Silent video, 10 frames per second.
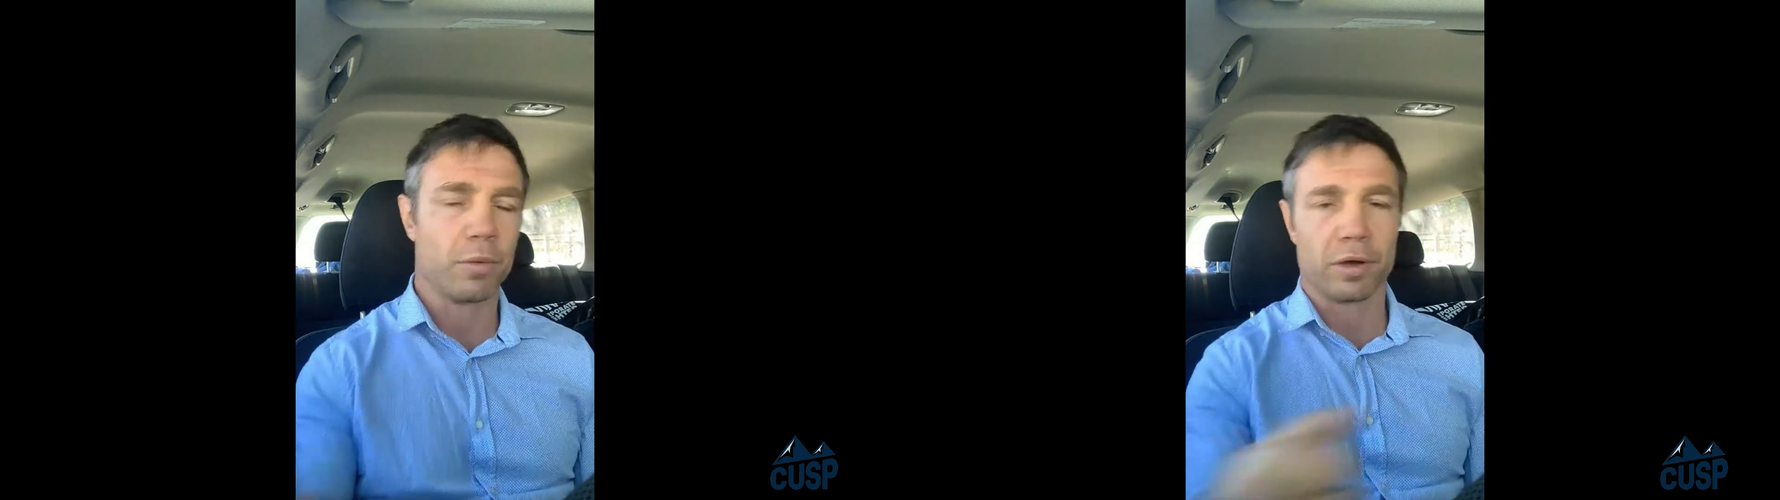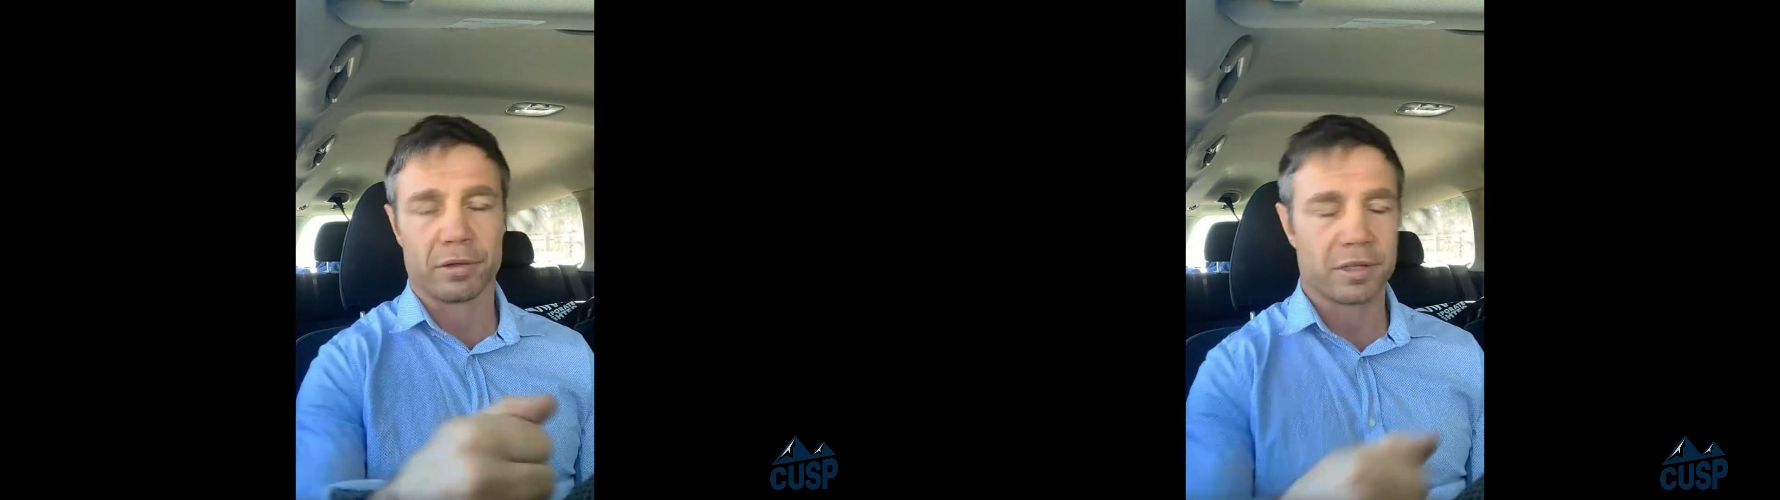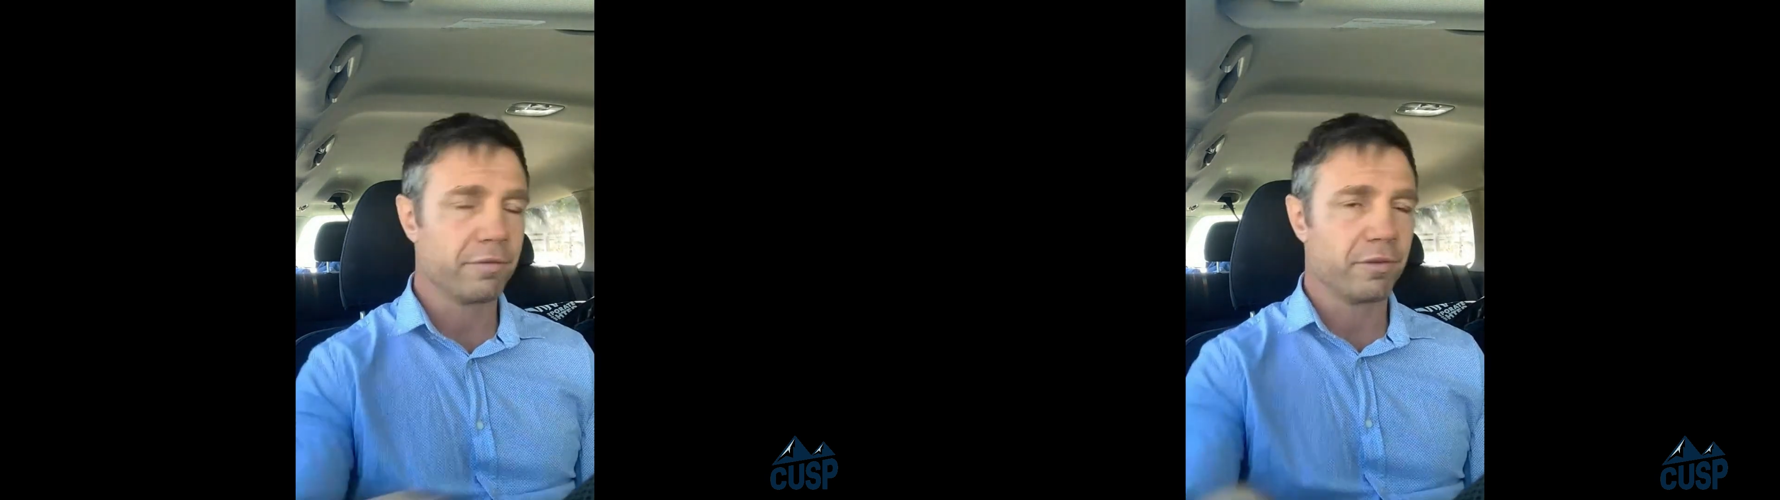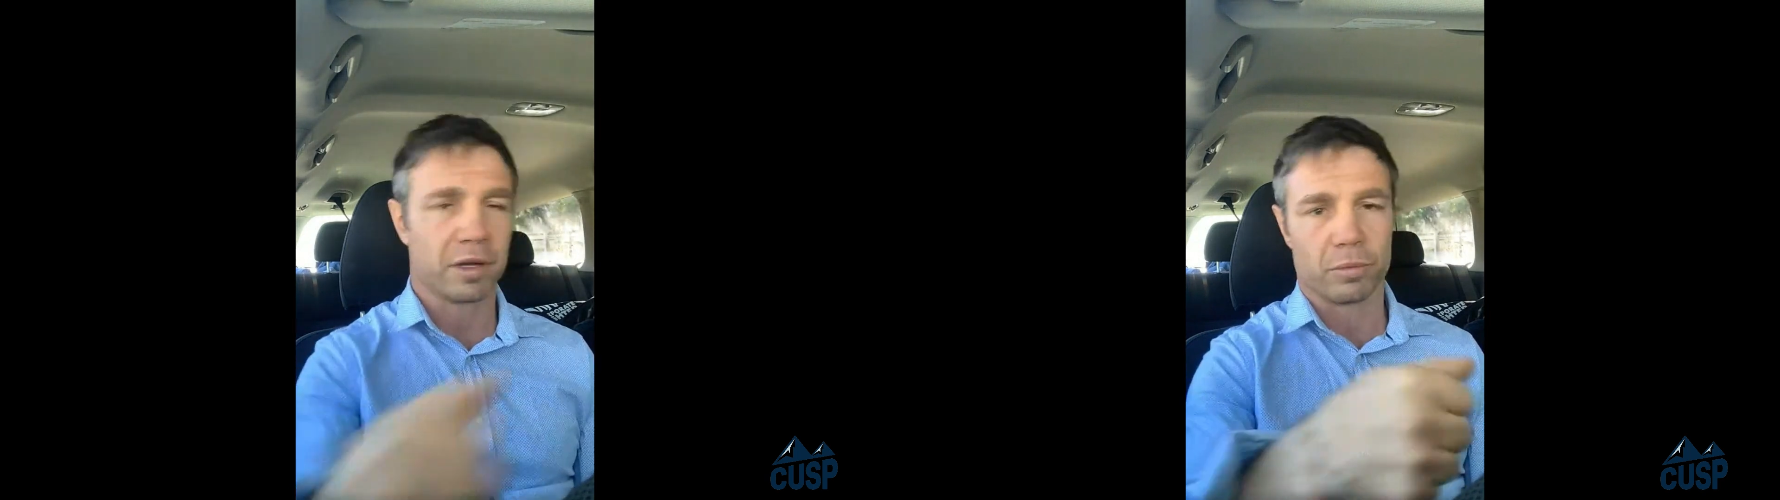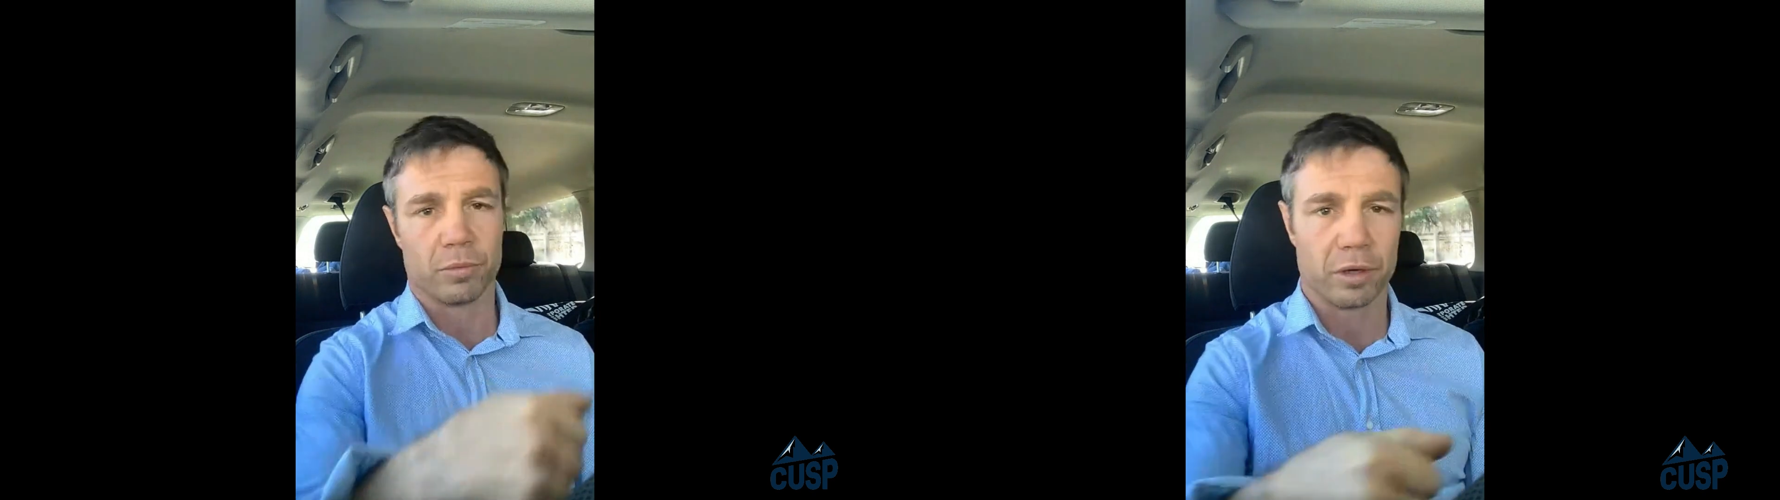what? So
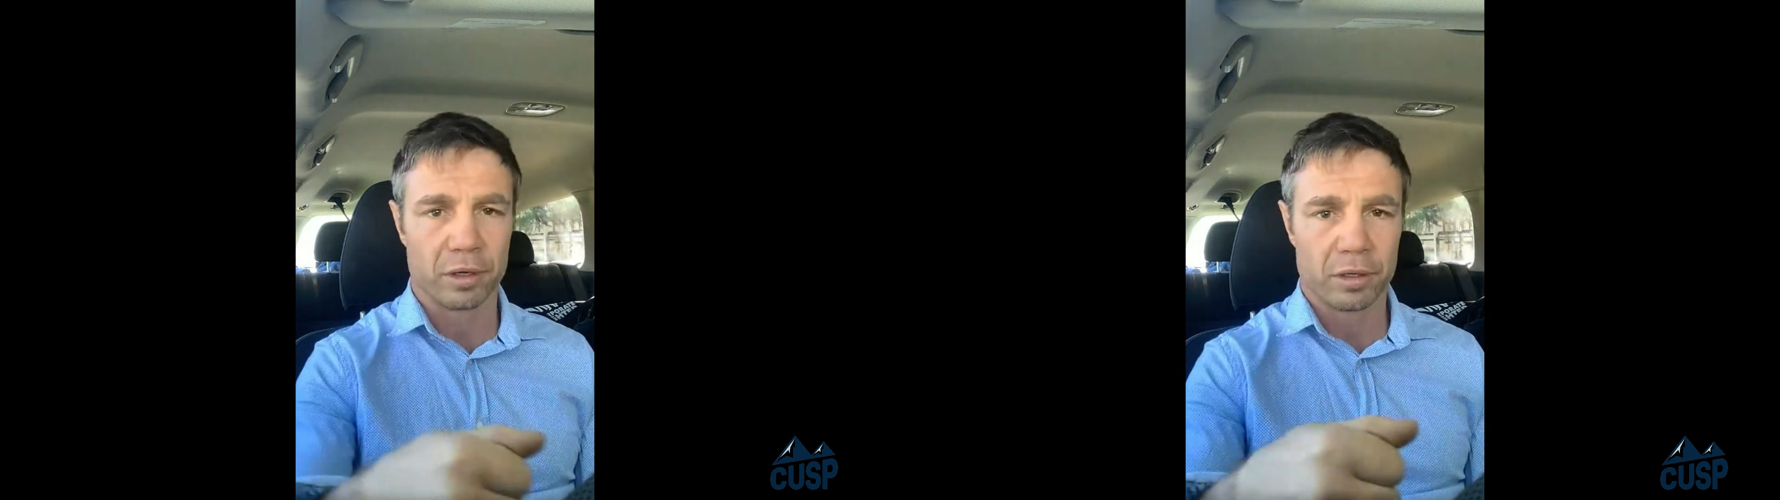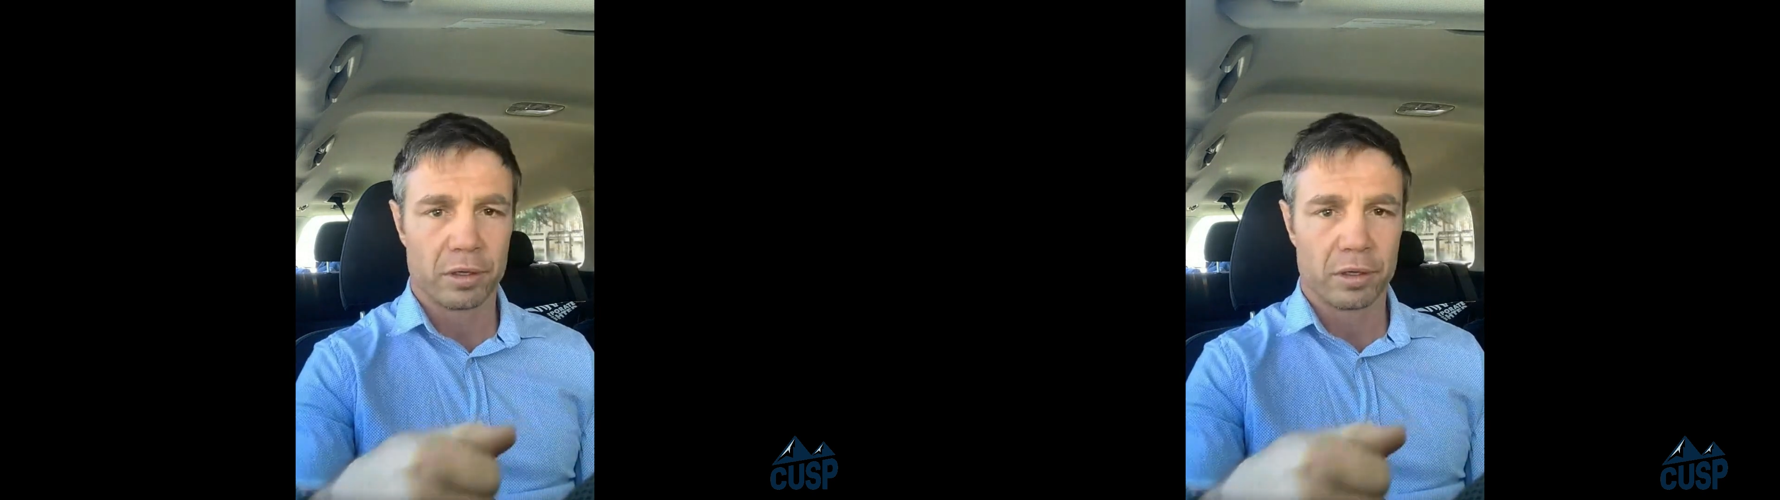fucking what?